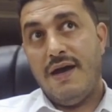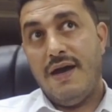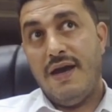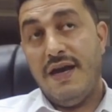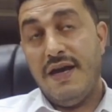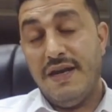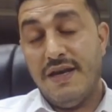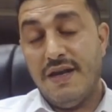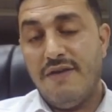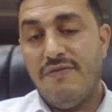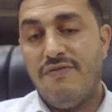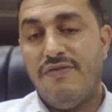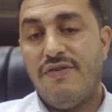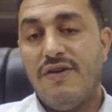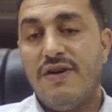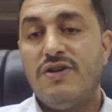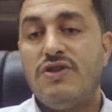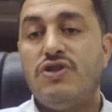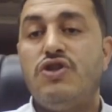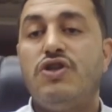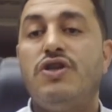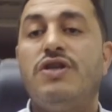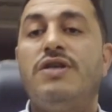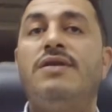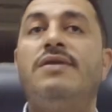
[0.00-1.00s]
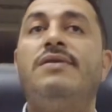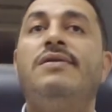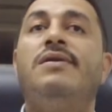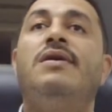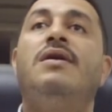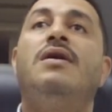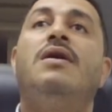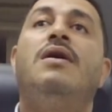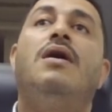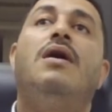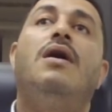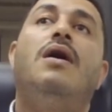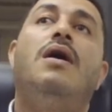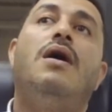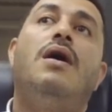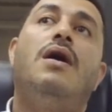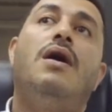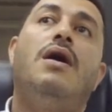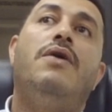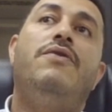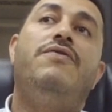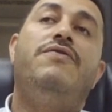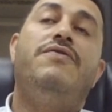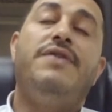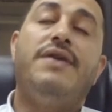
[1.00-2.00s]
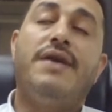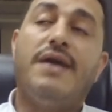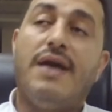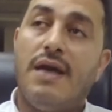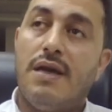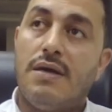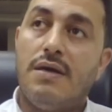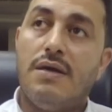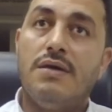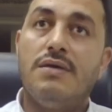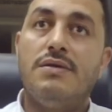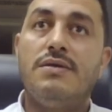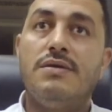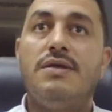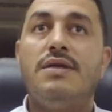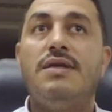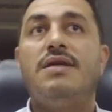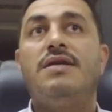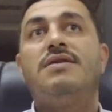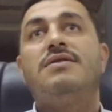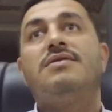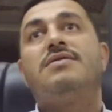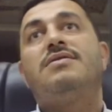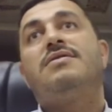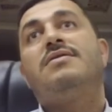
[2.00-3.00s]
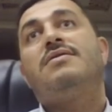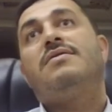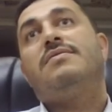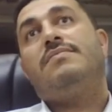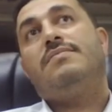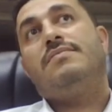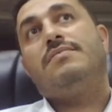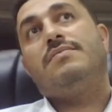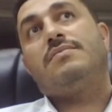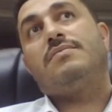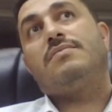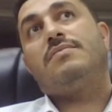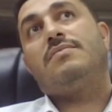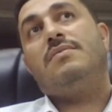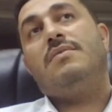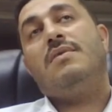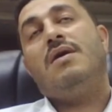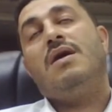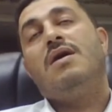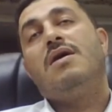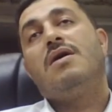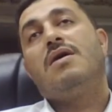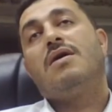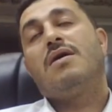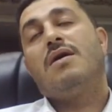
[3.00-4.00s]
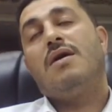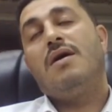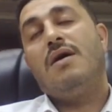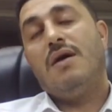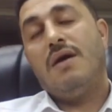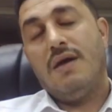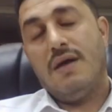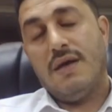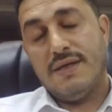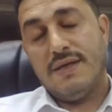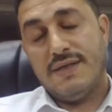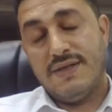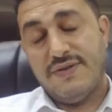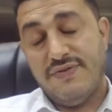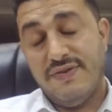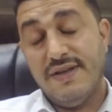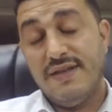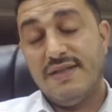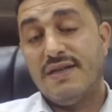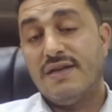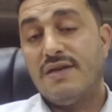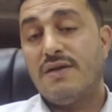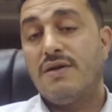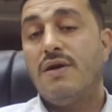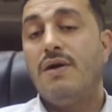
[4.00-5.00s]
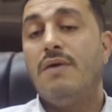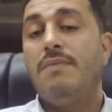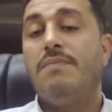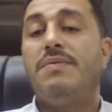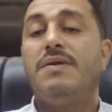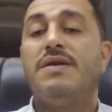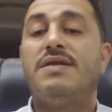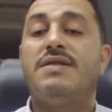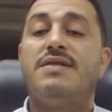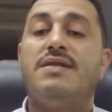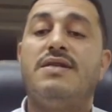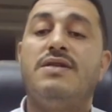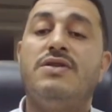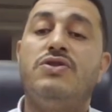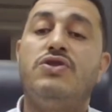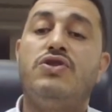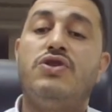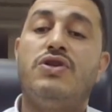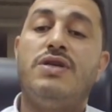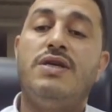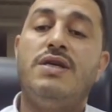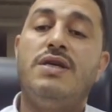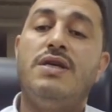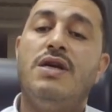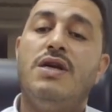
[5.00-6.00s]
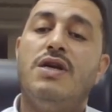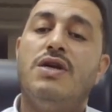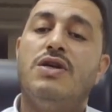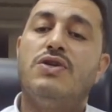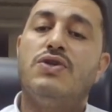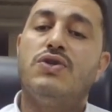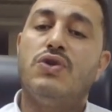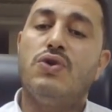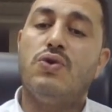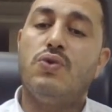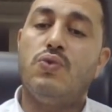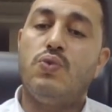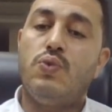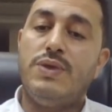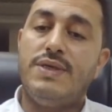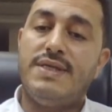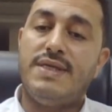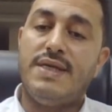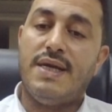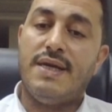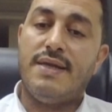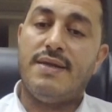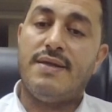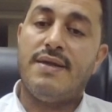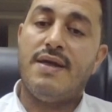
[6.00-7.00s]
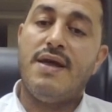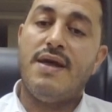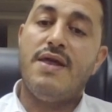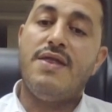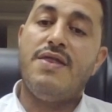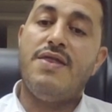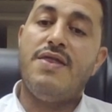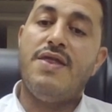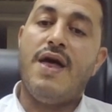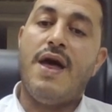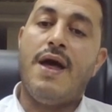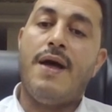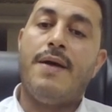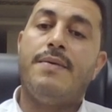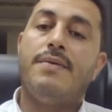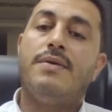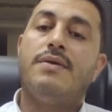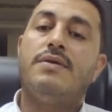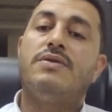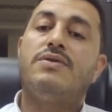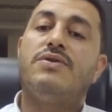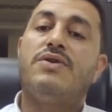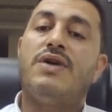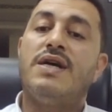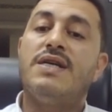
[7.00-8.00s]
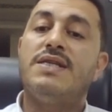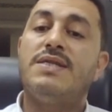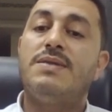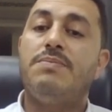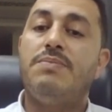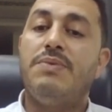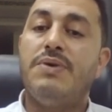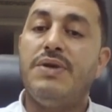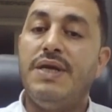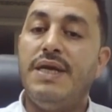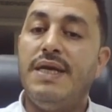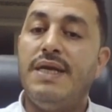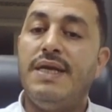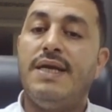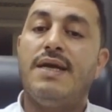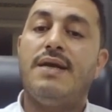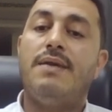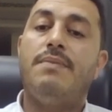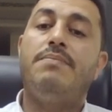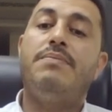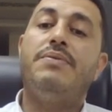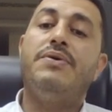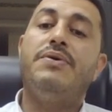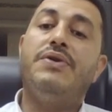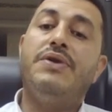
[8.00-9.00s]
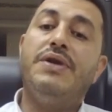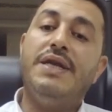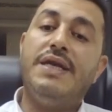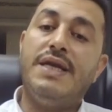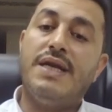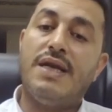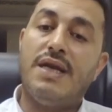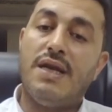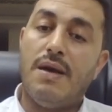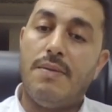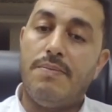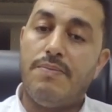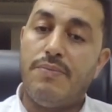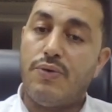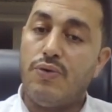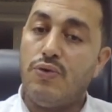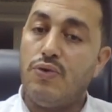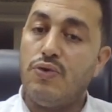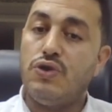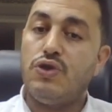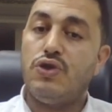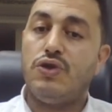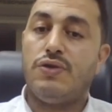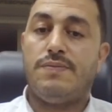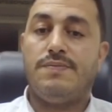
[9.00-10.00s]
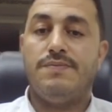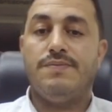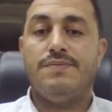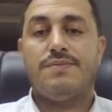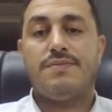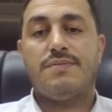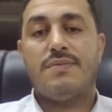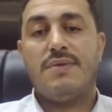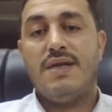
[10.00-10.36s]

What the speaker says: anal function, fecal continence, sphincter complex injury, so we said the transperineal perineal approach